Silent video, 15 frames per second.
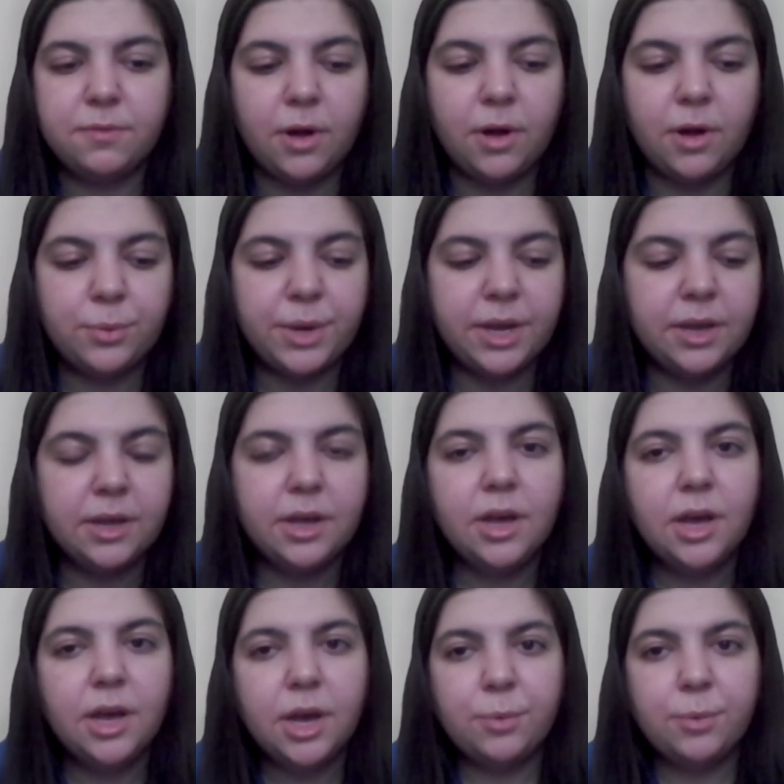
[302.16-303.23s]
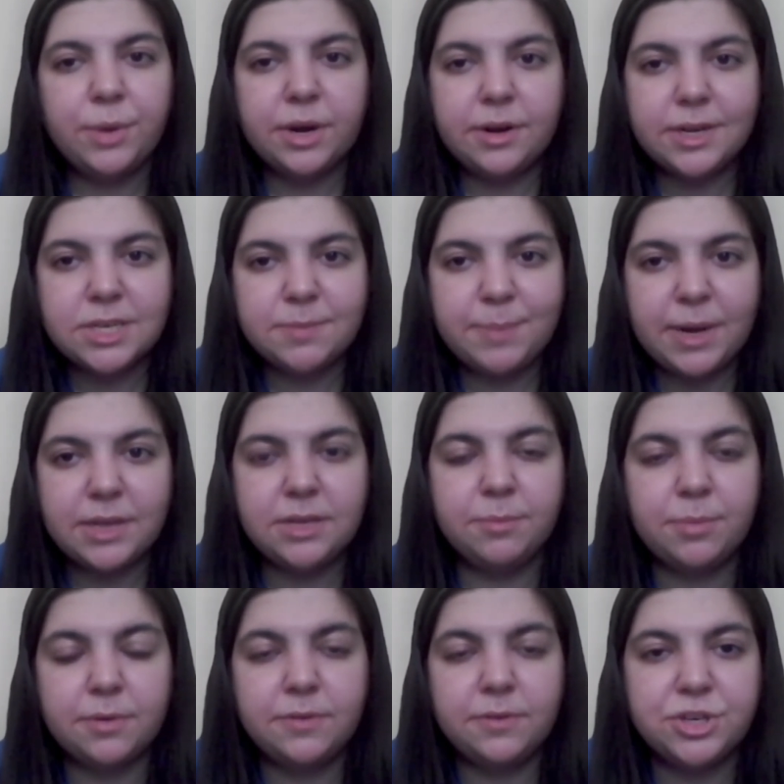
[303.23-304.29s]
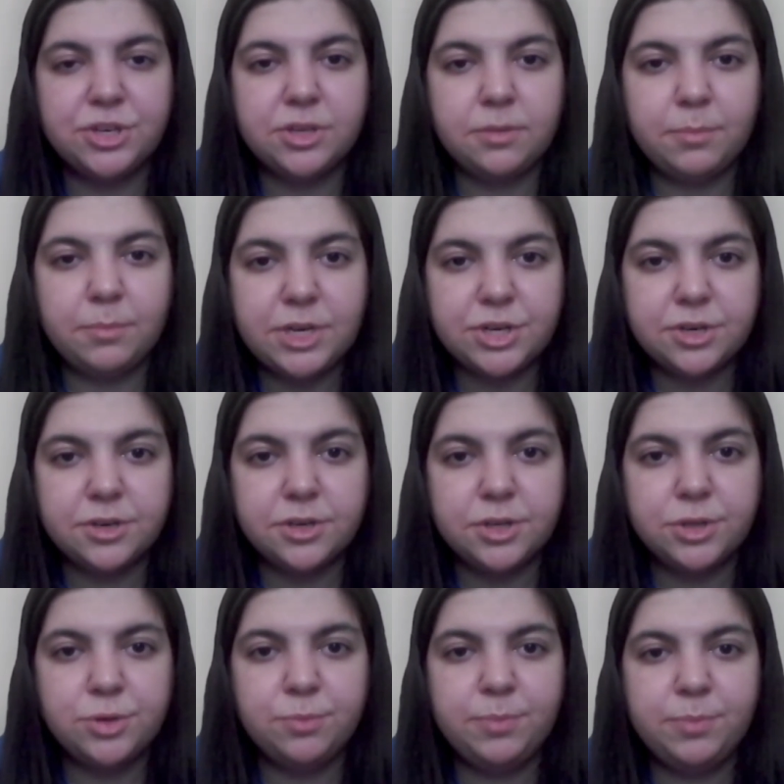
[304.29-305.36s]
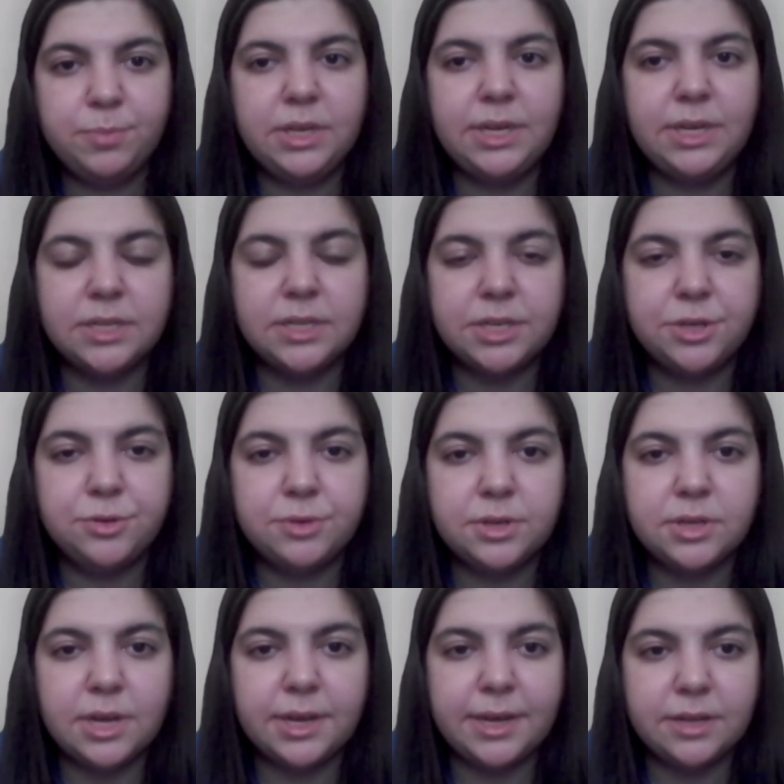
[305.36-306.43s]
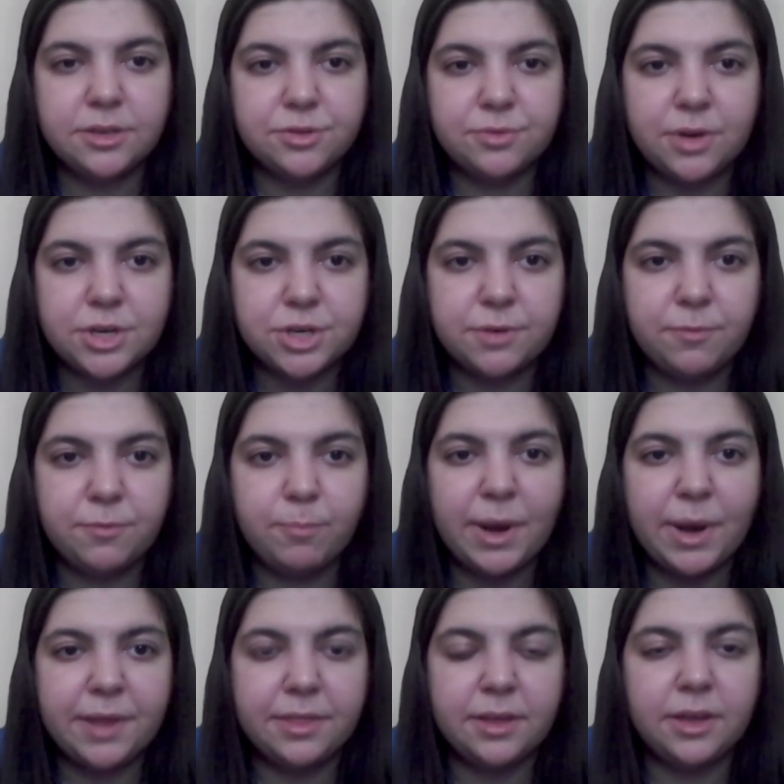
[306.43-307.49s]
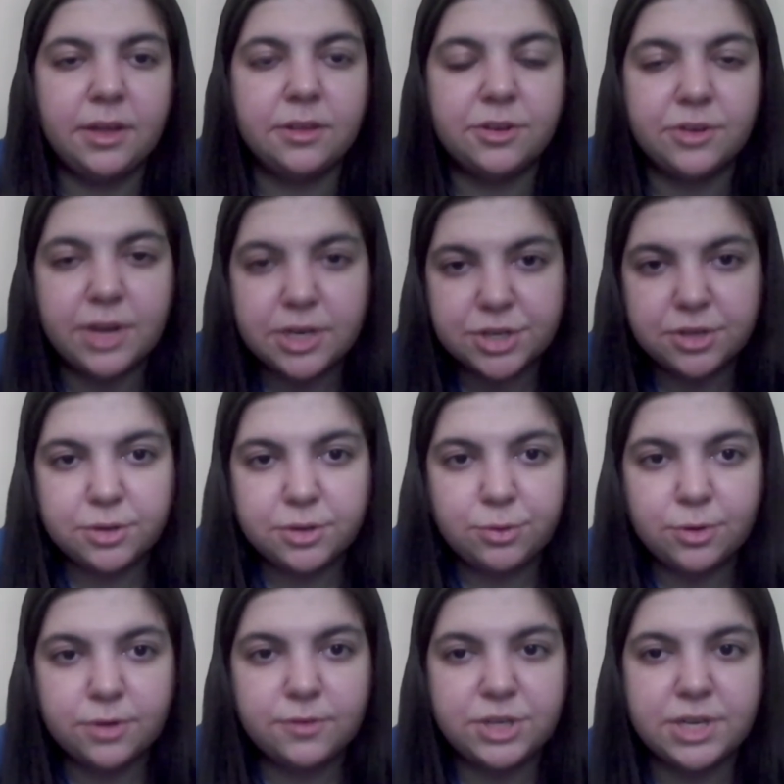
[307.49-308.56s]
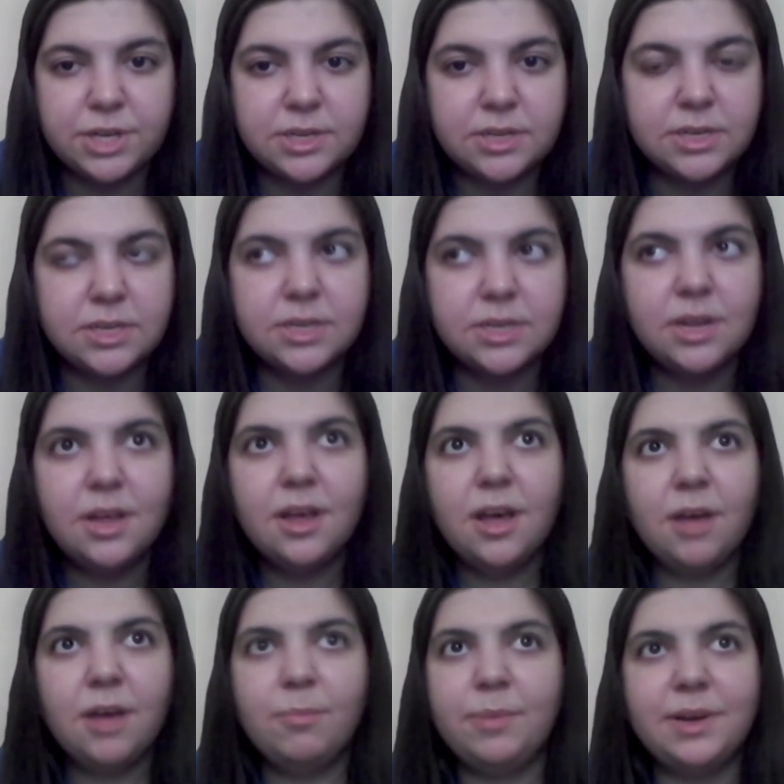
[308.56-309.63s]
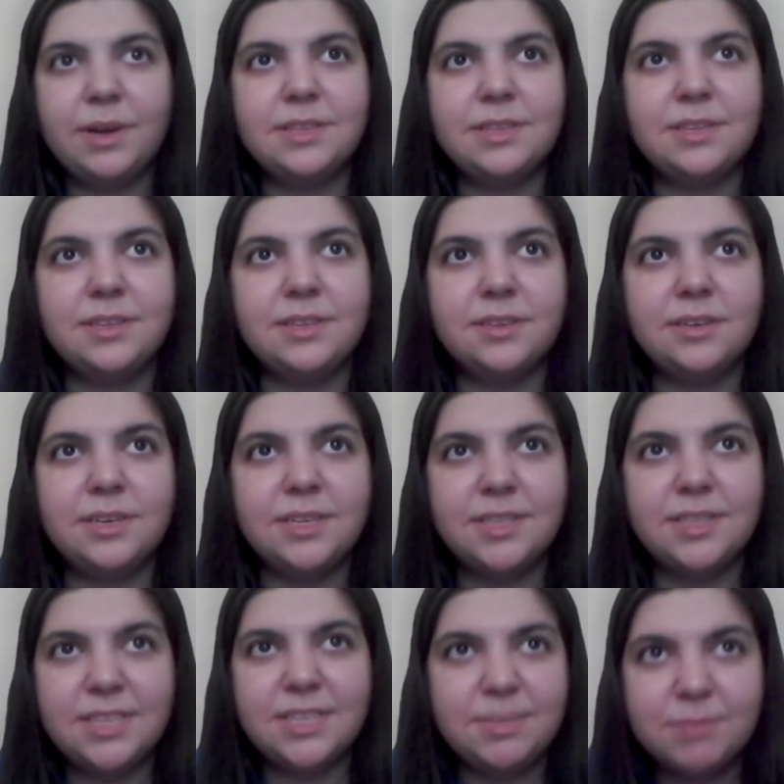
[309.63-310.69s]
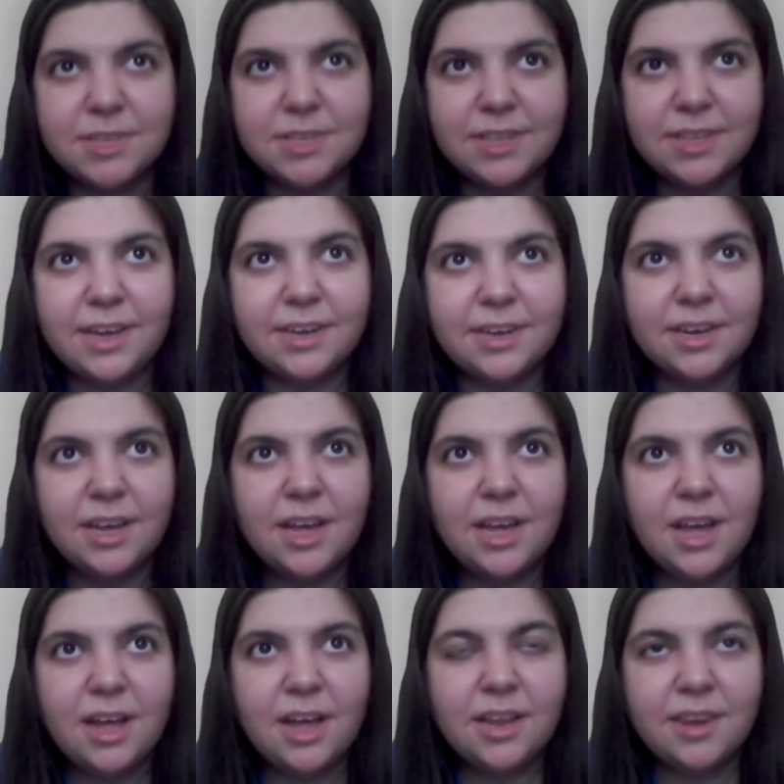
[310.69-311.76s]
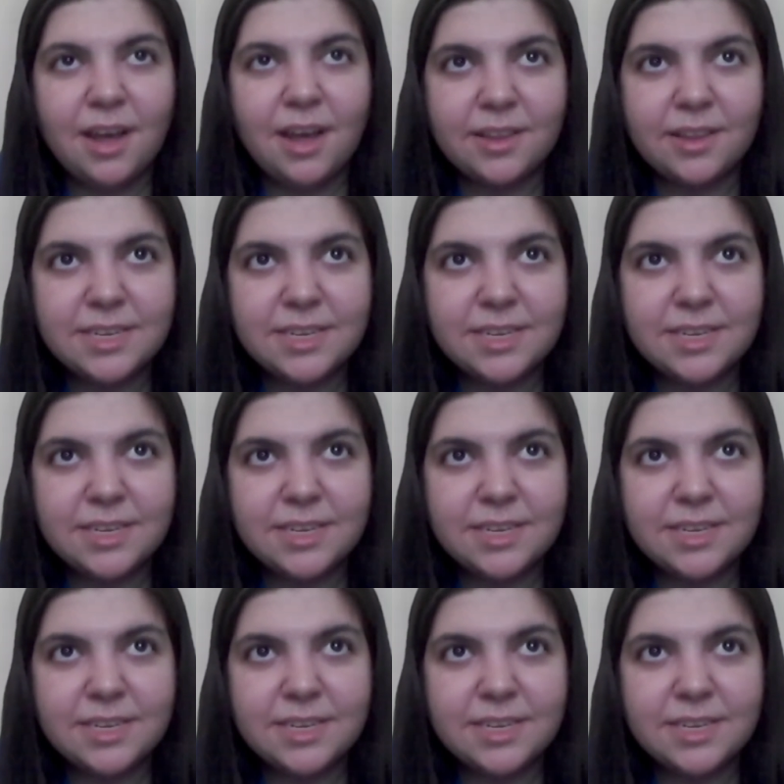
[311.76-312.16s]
following. We are expecting provisional measures to be instituted against Russia by the International Court of Justice, but it seems like not a